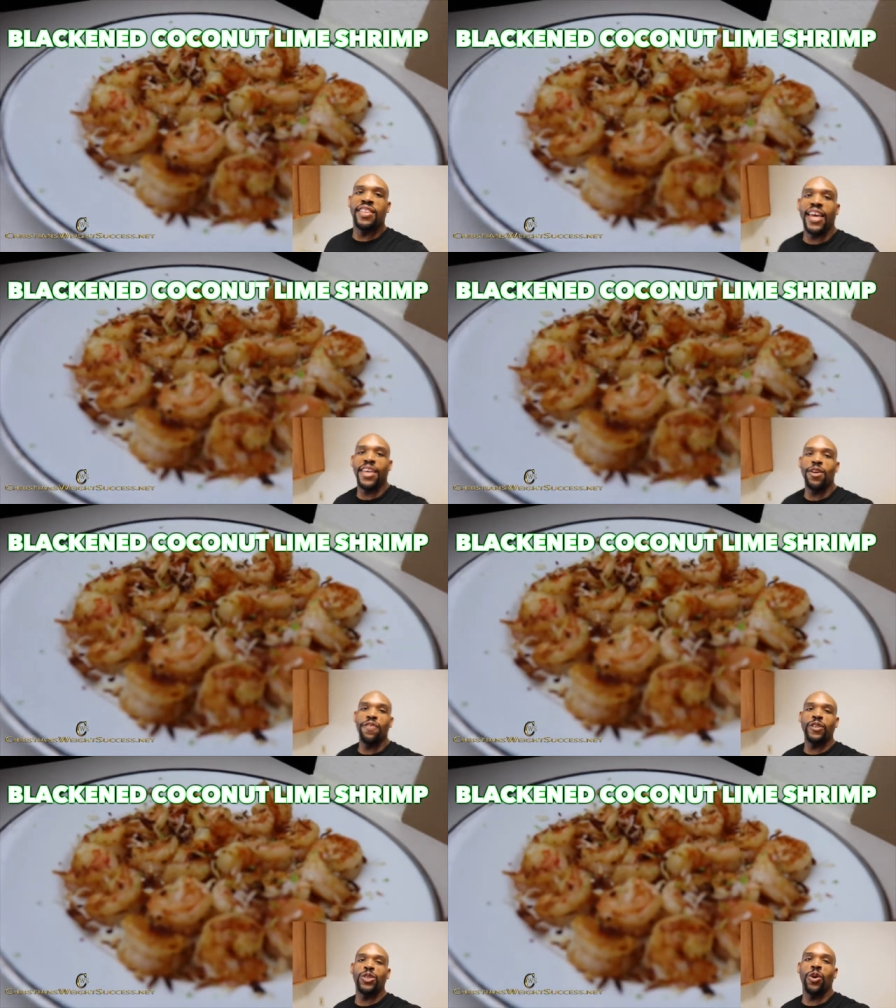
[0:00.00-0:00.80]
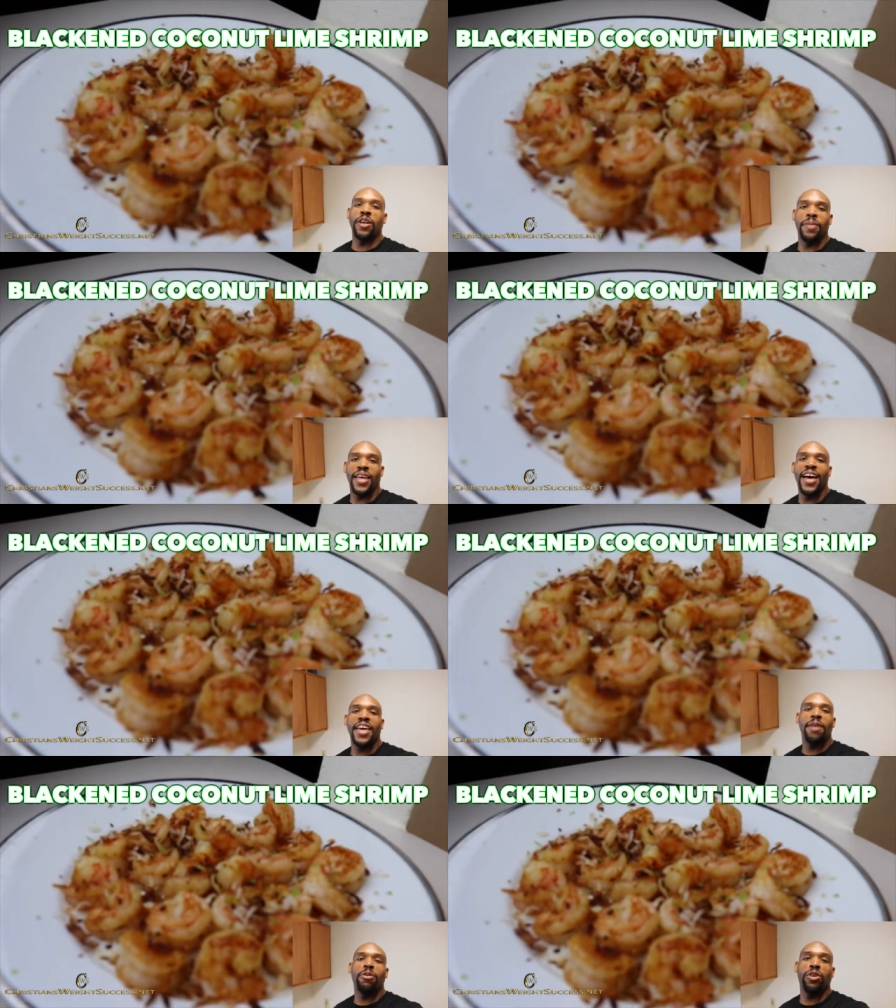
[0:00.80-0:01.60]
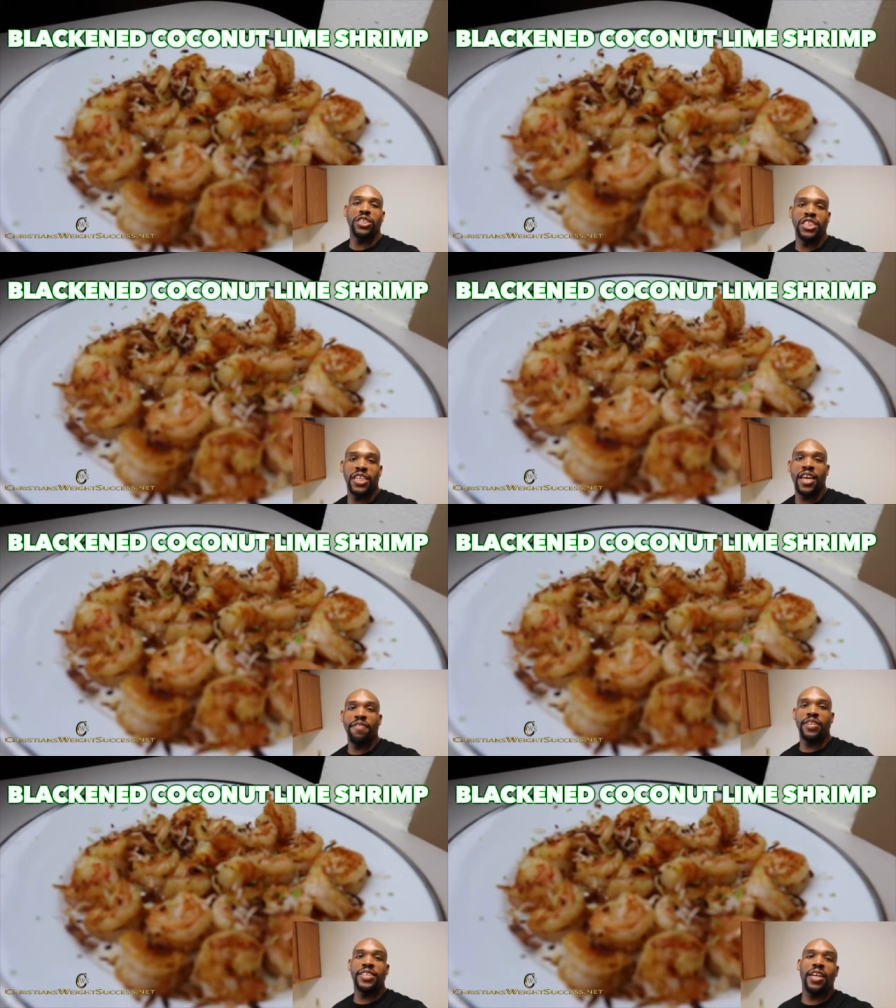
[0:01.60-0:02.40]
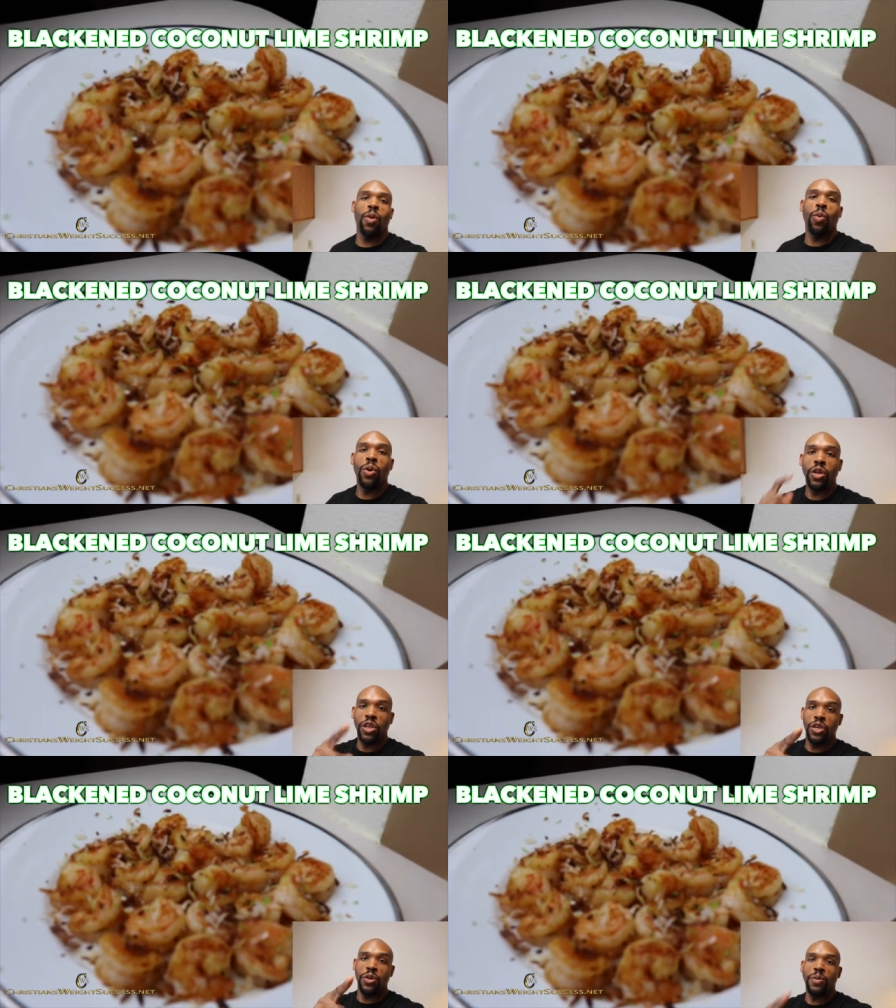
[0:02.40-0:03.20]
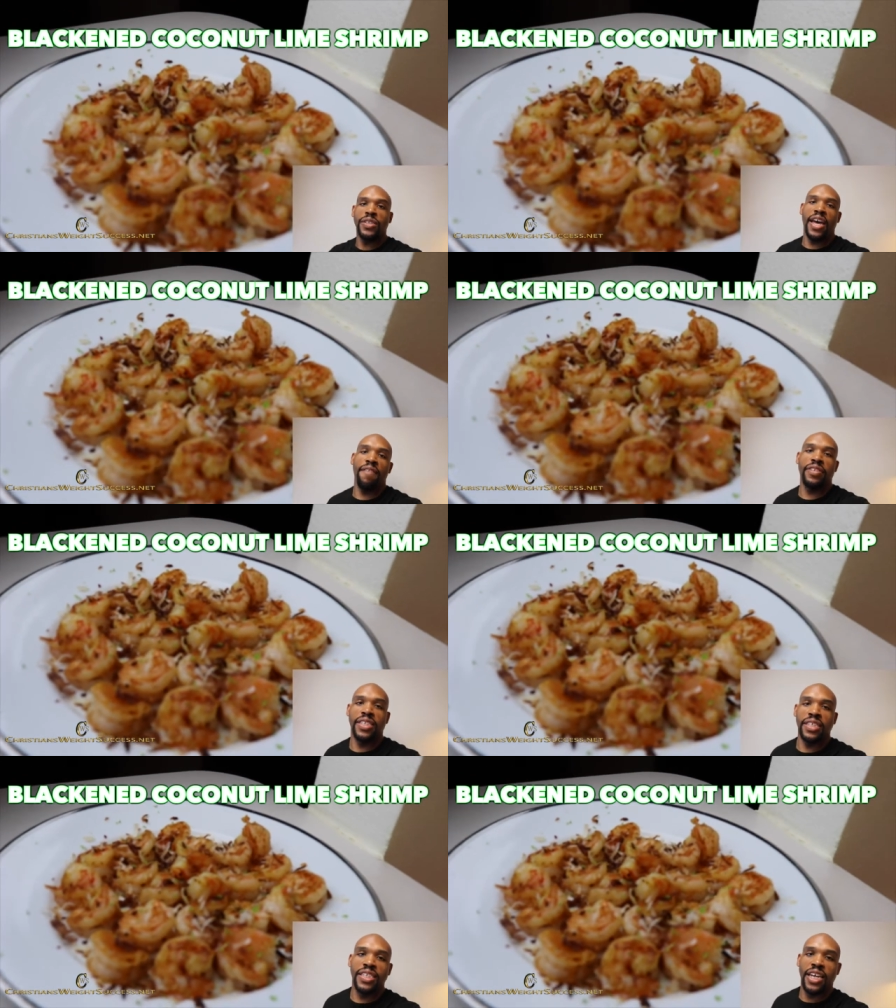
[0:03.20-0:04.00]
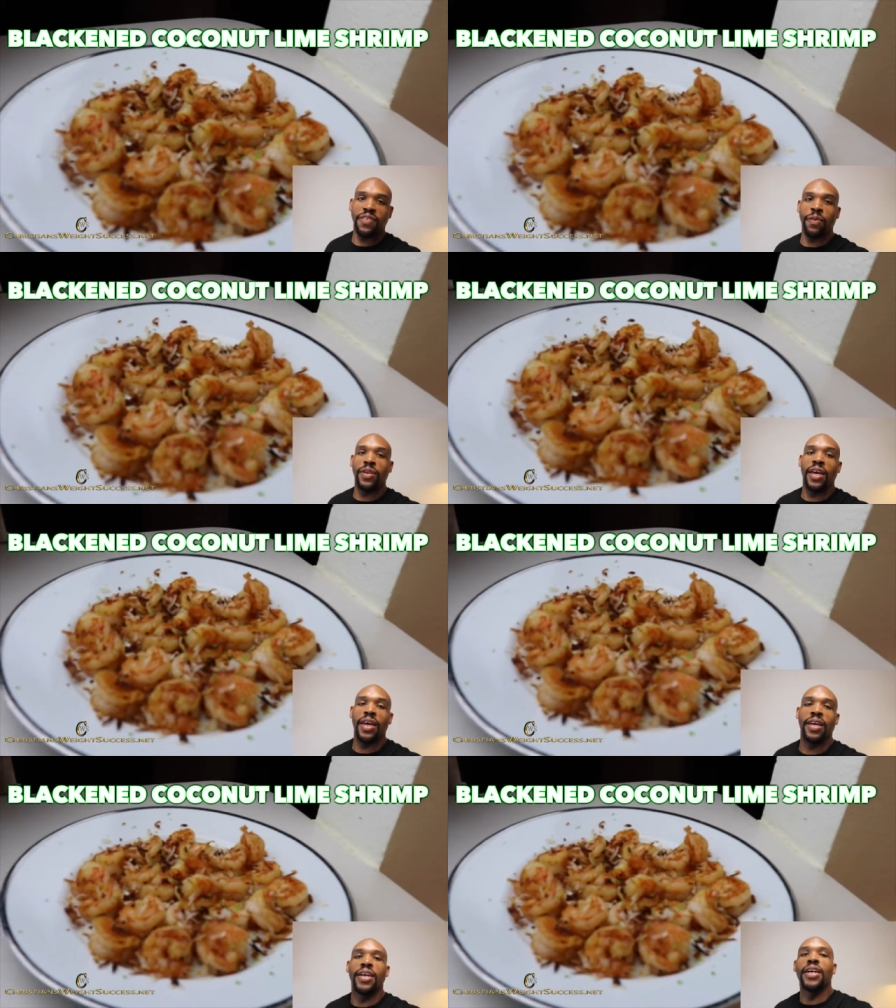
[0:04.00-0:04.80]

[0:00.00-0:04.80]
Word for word: Thank you for joining me. I am Christian Evans and I want you to have a successful day.